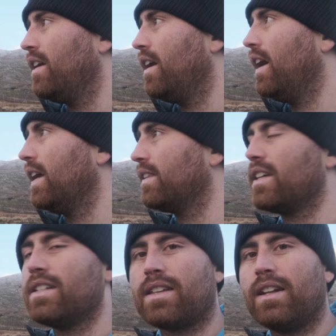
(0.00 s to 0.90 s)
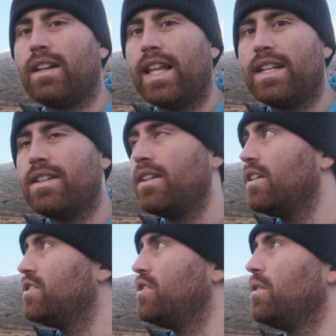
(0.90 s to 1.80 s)
I think is going to lend
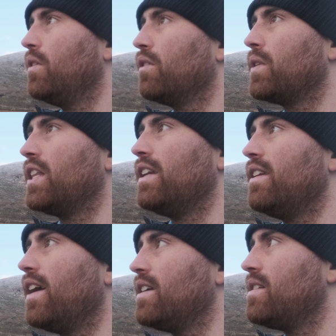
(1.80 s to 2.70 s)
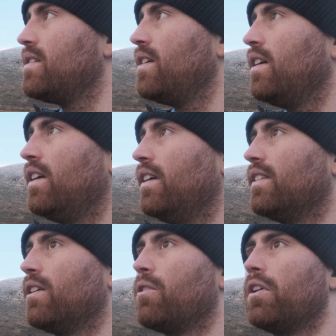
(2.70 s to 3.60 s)
to a really nice
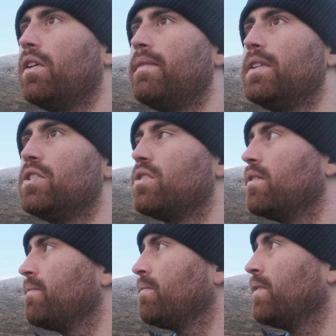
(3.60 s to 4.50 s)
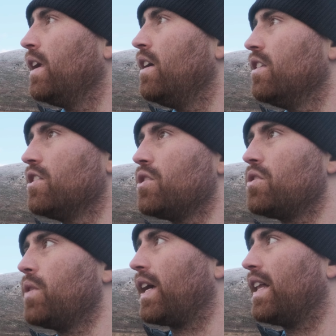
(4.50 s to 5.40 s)
ethereal image. There's
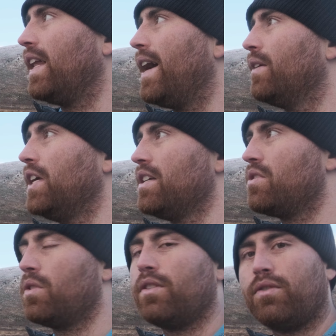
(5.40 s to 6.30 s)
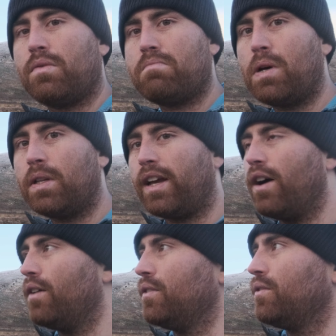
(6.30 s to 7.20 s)
also a cloud that's sort of pulling
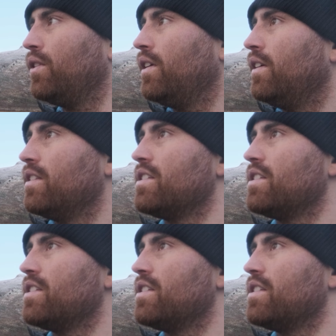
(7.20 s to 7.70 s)
off of the